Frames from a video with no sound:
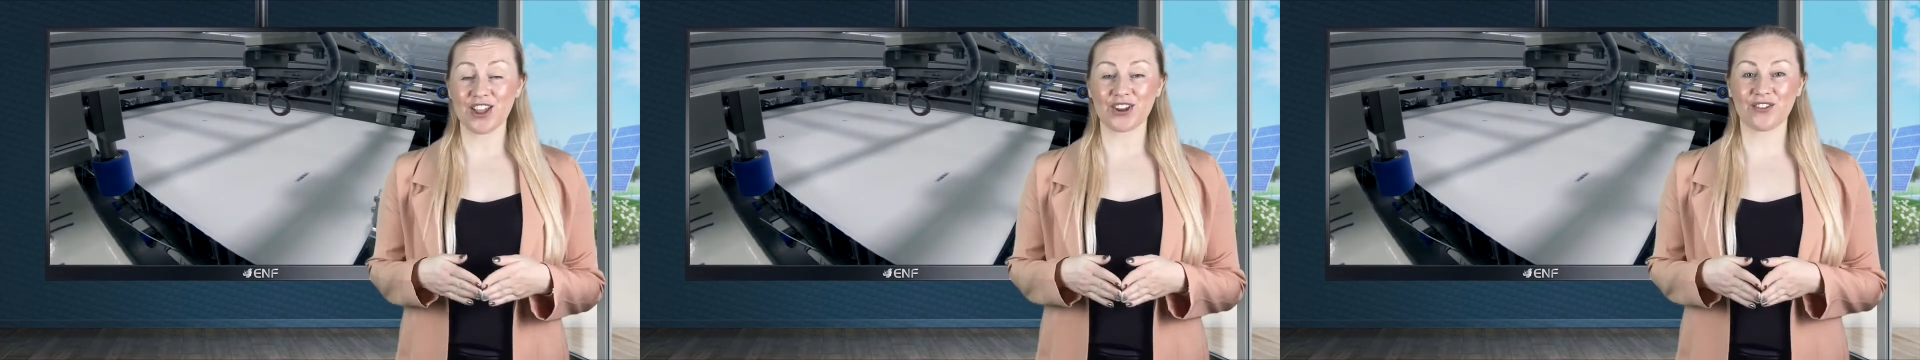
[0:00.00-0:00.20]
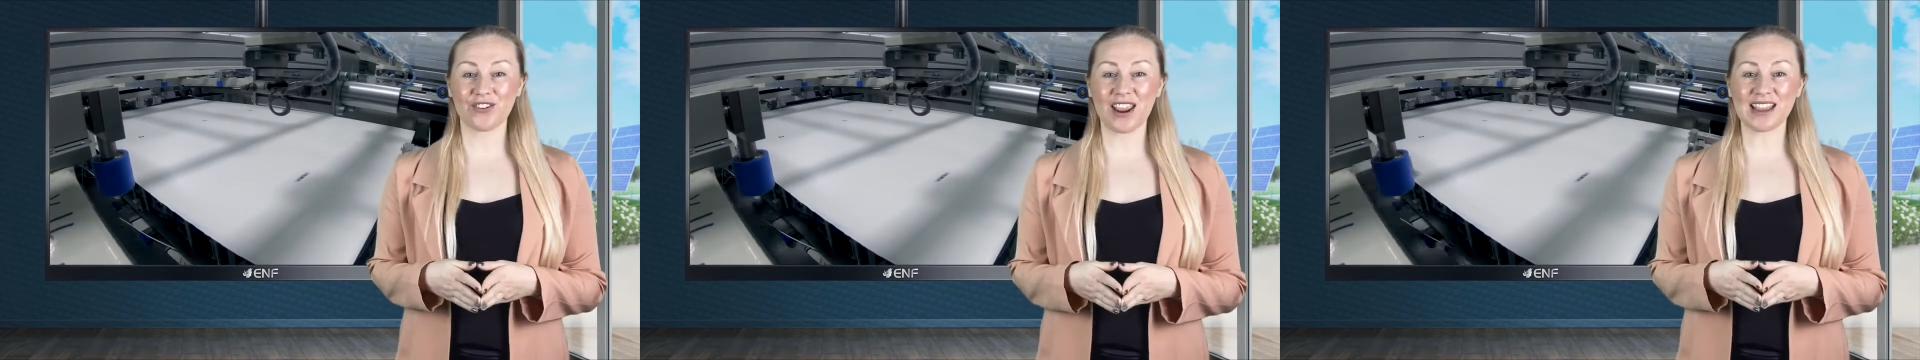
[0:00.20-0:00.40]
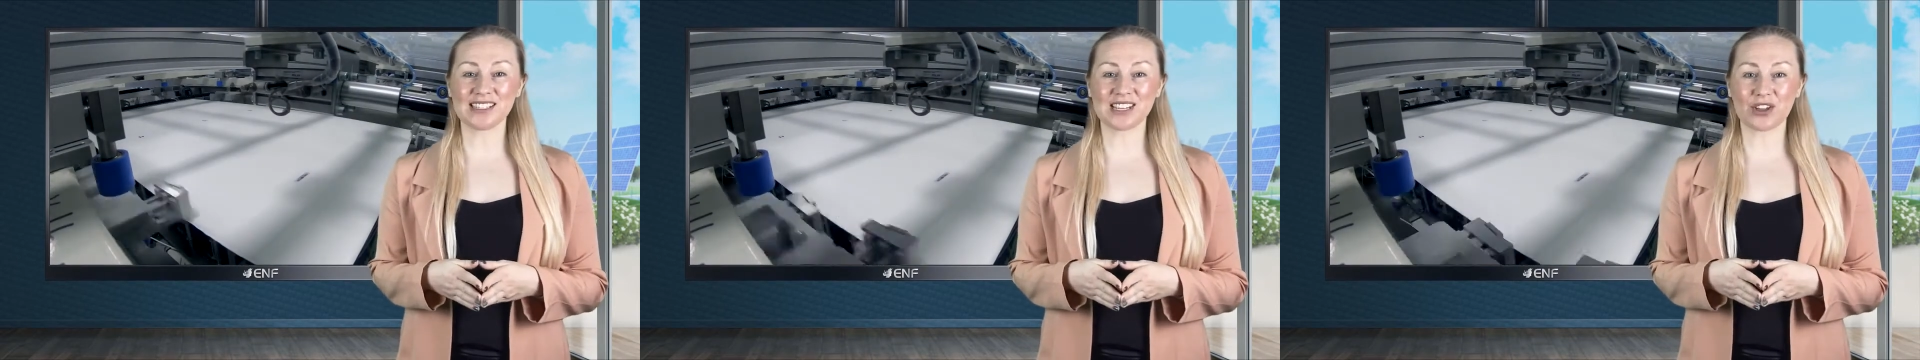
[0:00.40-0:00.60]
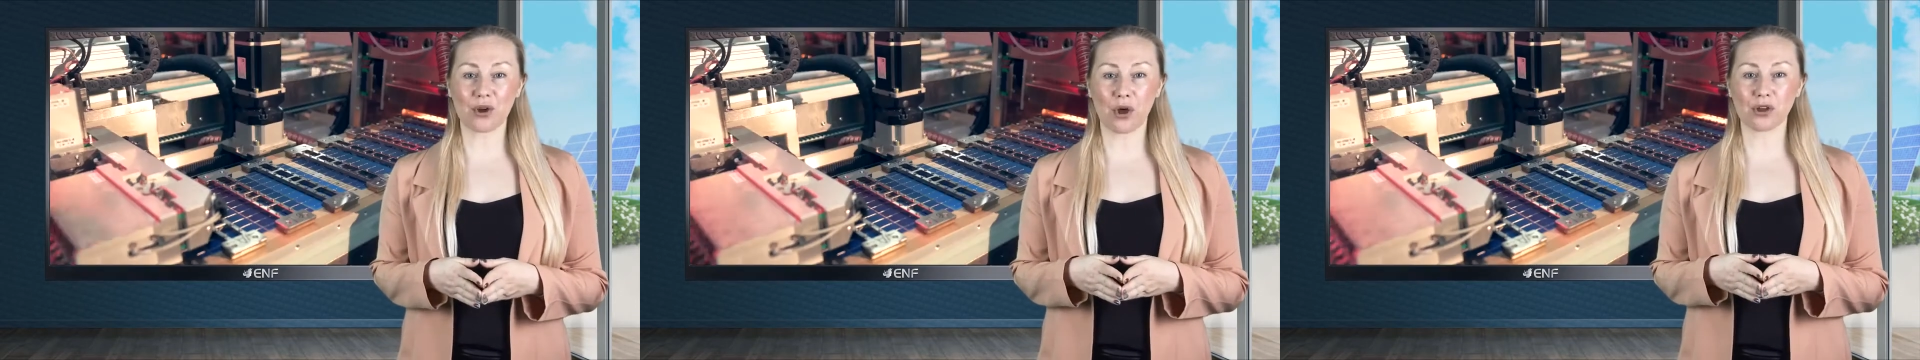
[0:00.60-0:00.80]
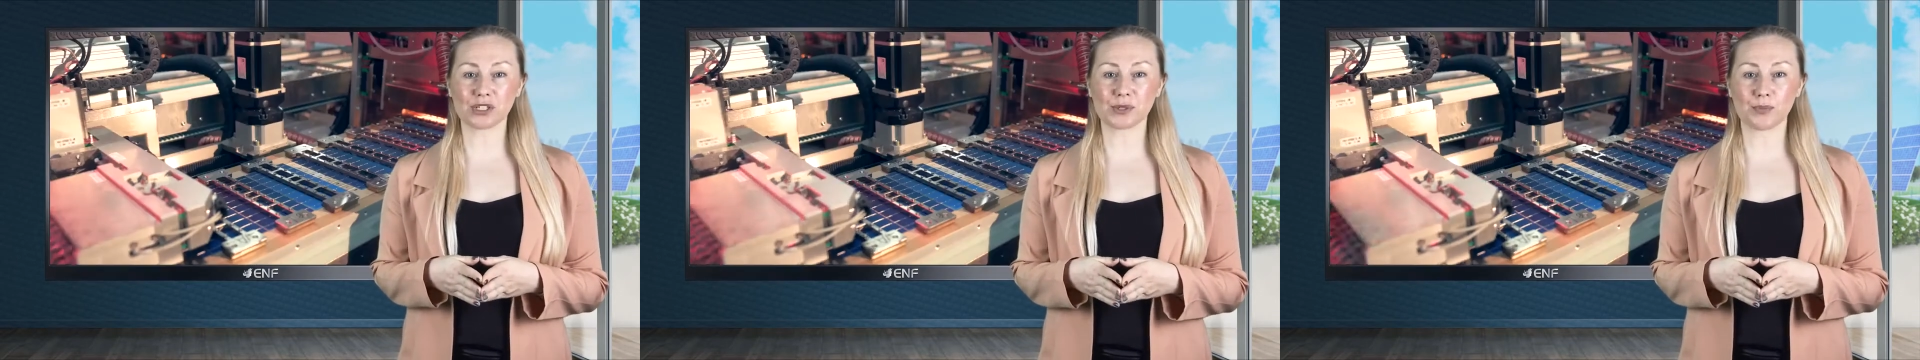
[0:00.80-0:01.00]
creating a
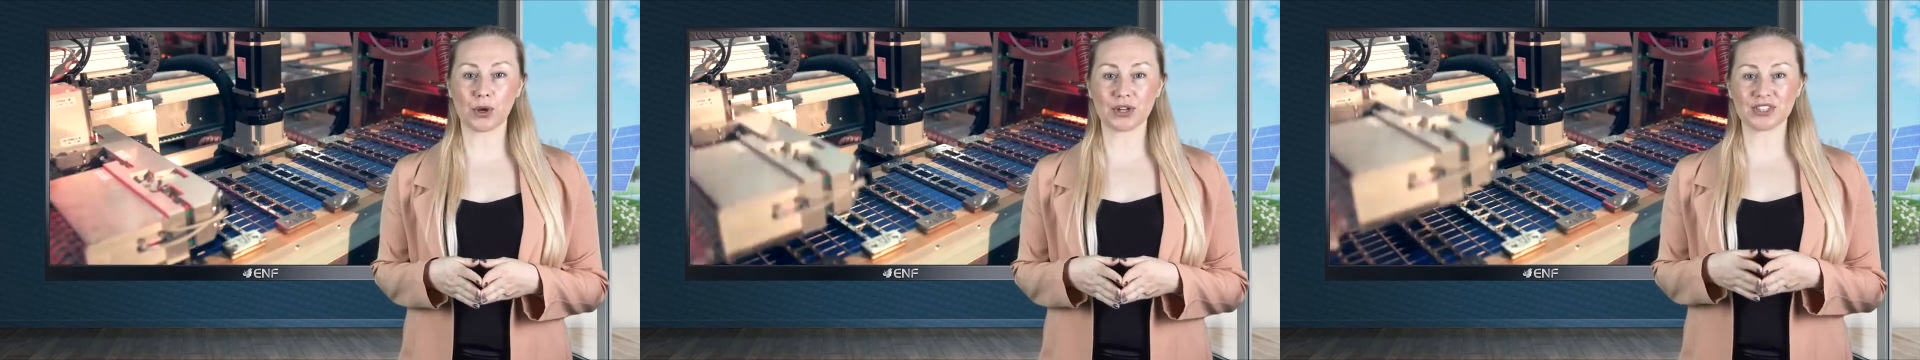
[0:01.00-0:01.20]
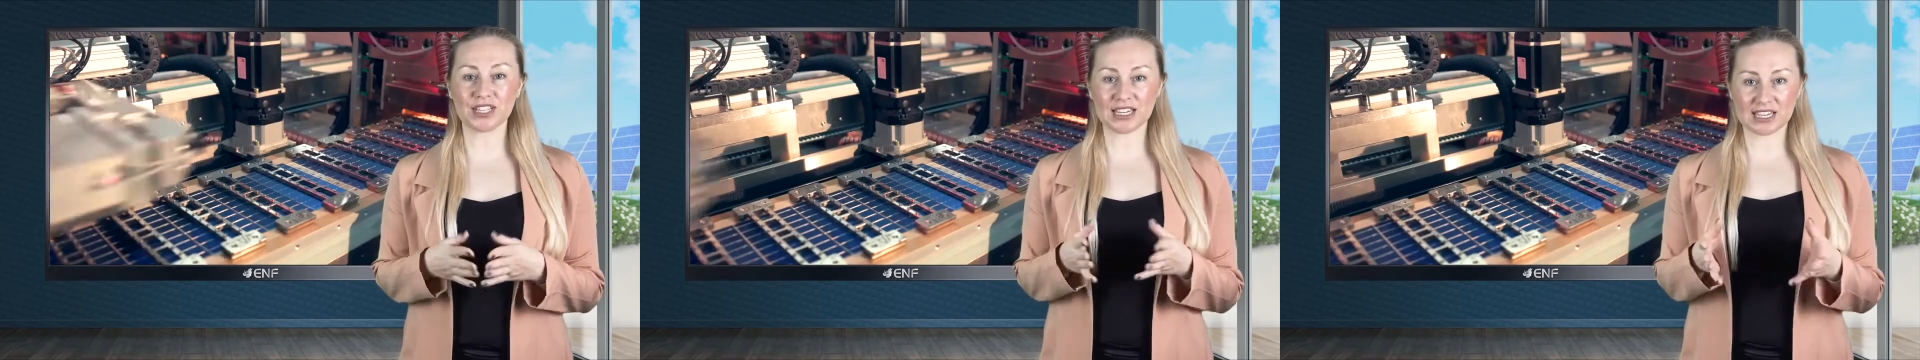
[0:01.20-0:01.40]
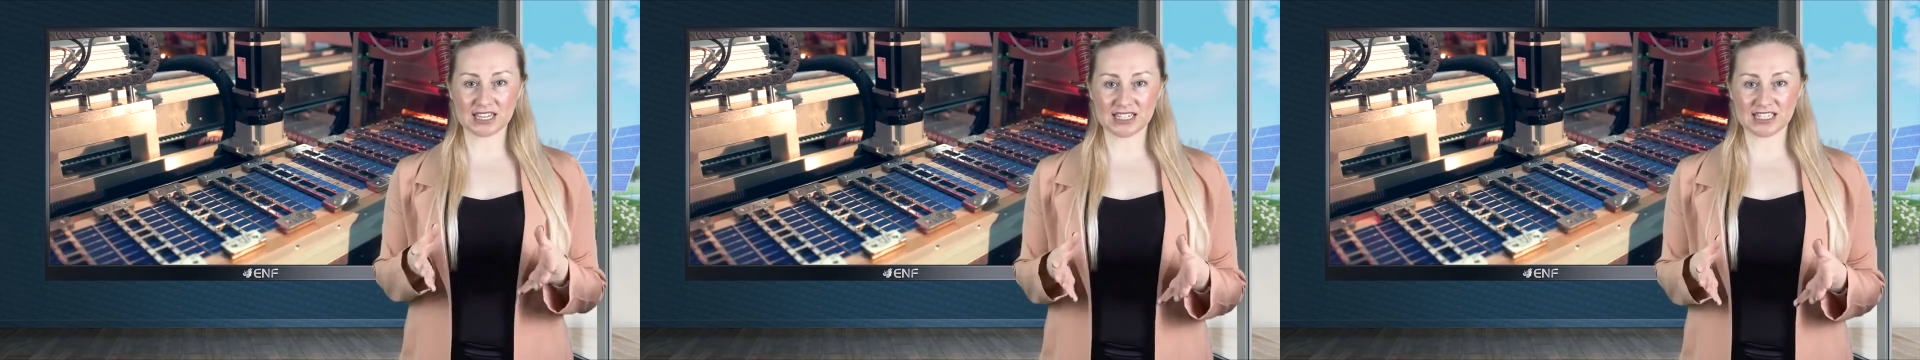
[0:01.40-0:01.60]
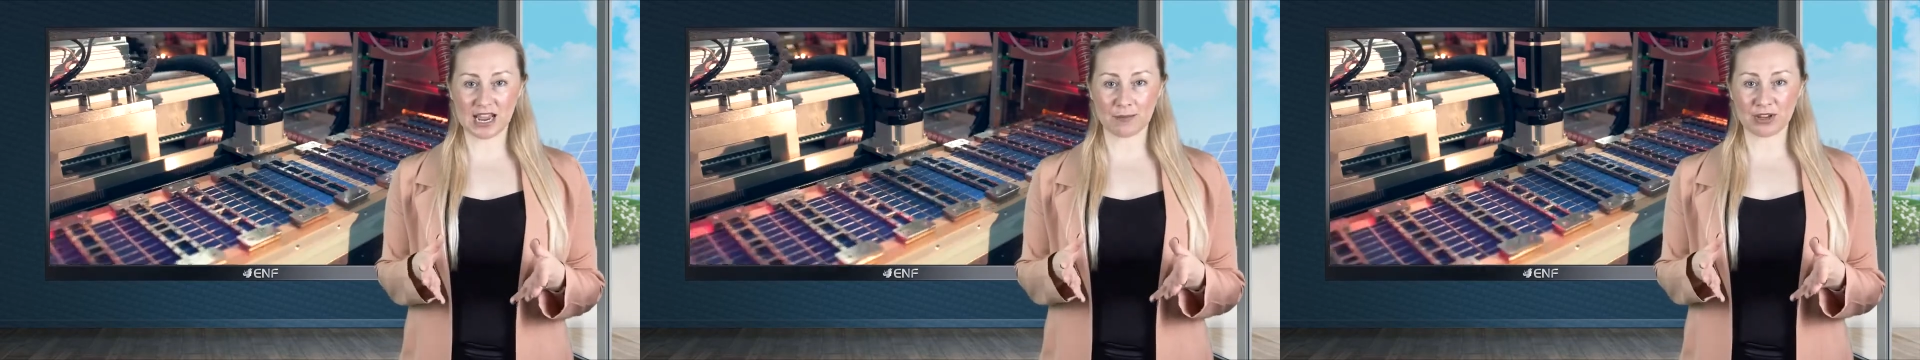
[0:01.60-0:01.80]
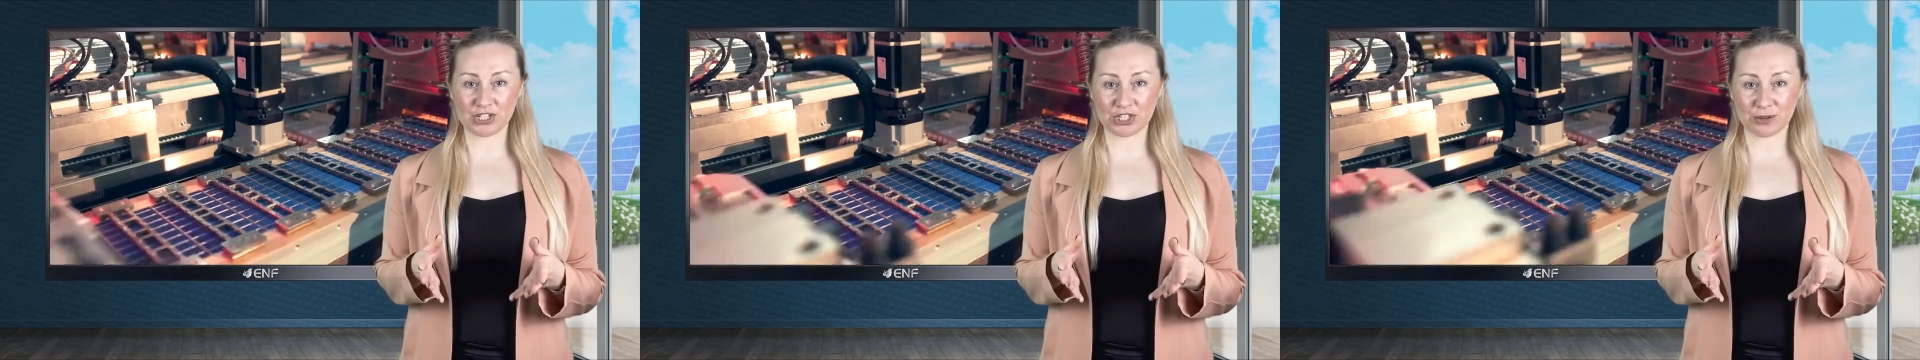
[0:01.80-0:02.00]
hotspot that can
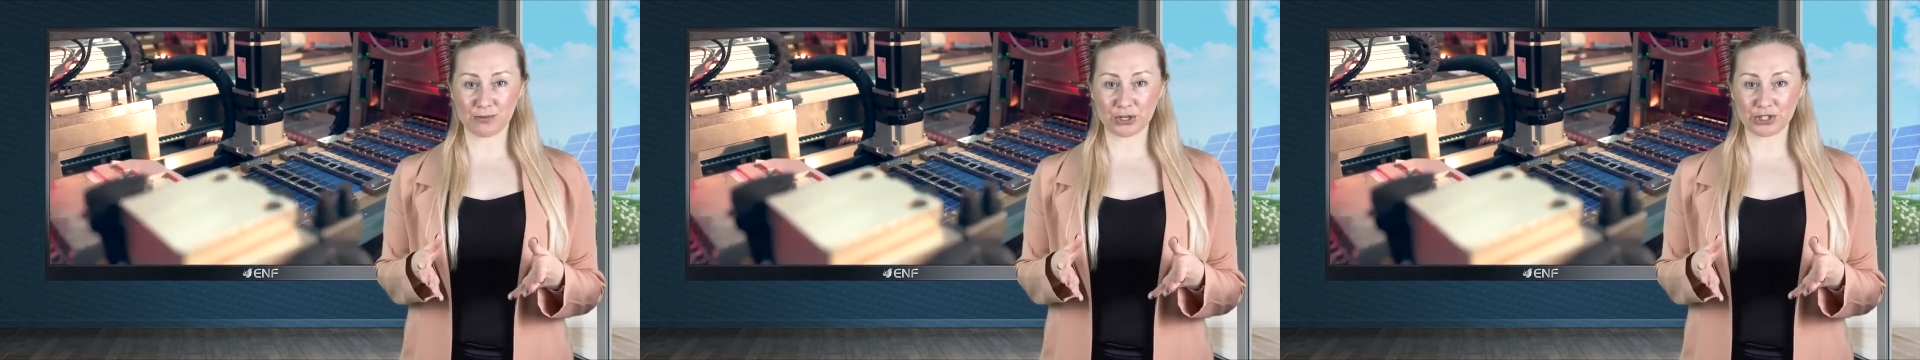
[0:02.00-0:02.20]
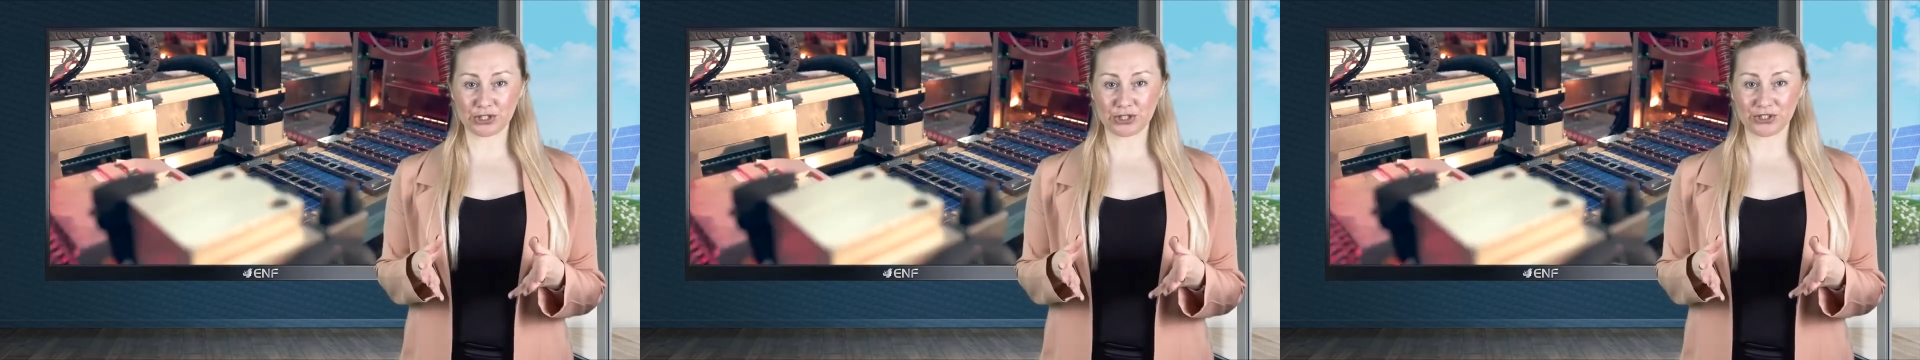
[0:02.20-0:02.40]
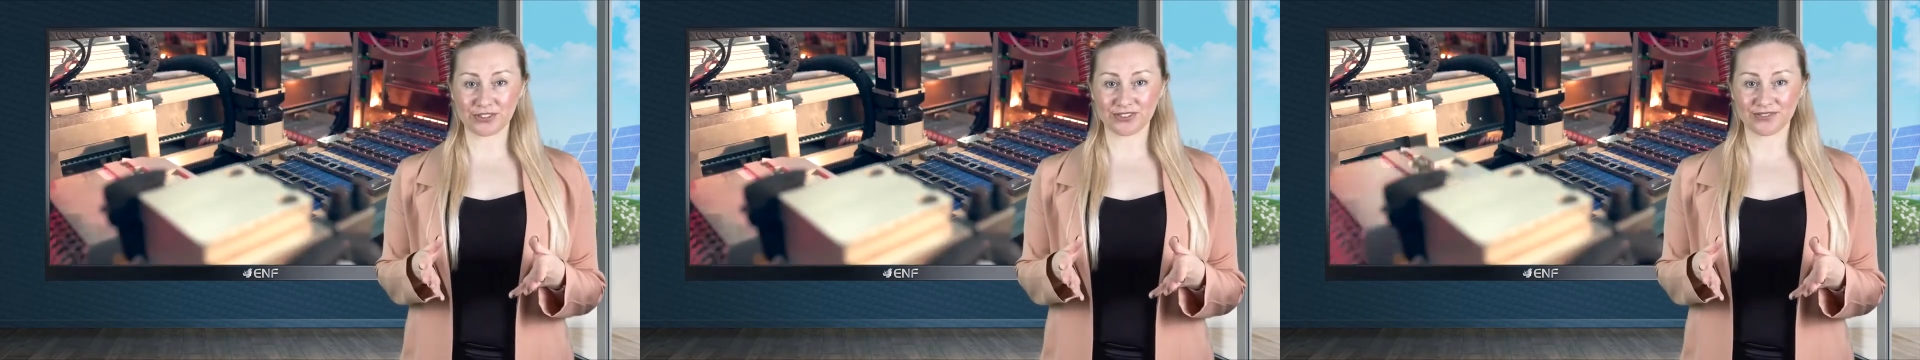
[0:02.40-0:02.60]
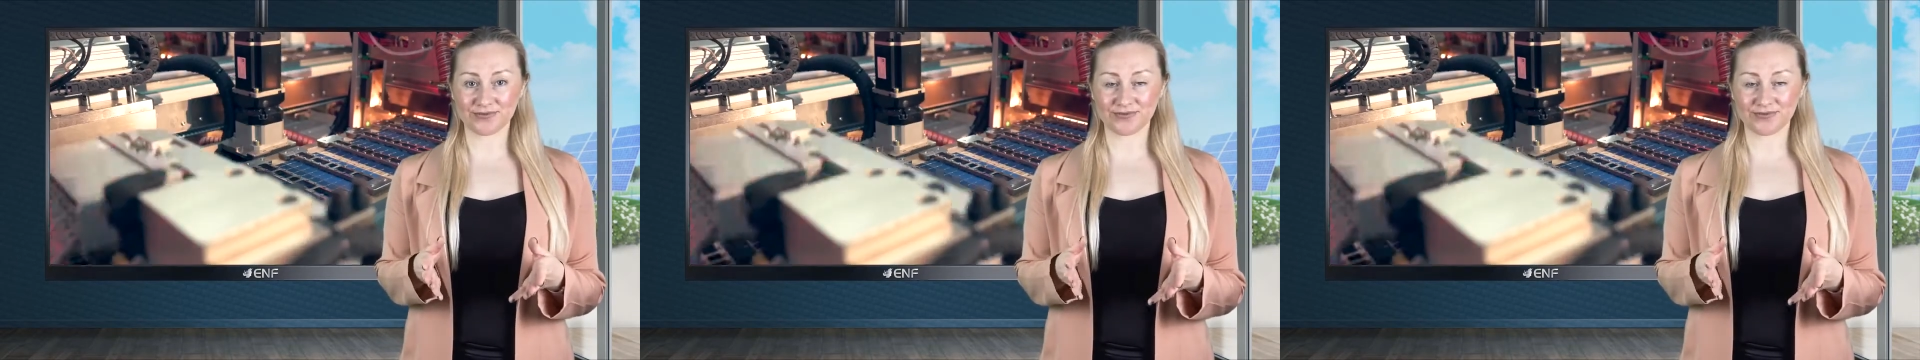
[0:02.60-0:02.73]
damage the module.